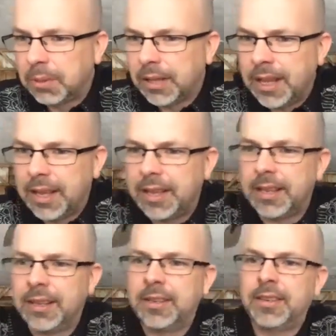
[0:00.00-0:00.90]
play
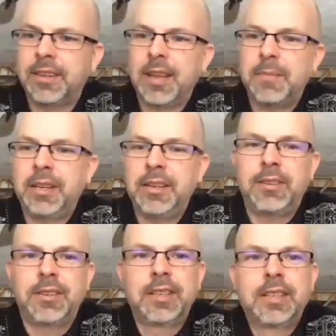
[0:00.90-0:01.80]
in
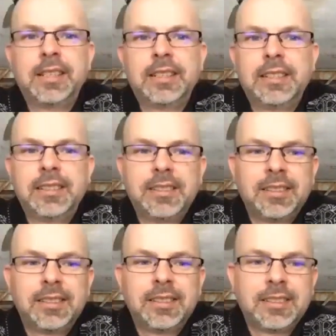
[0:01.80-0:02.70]
diabetes?
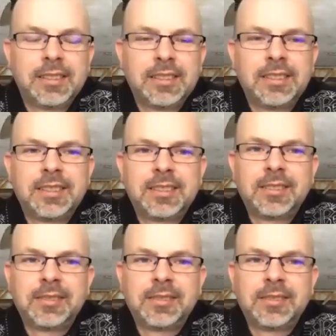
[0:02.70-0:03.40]
Oh, that's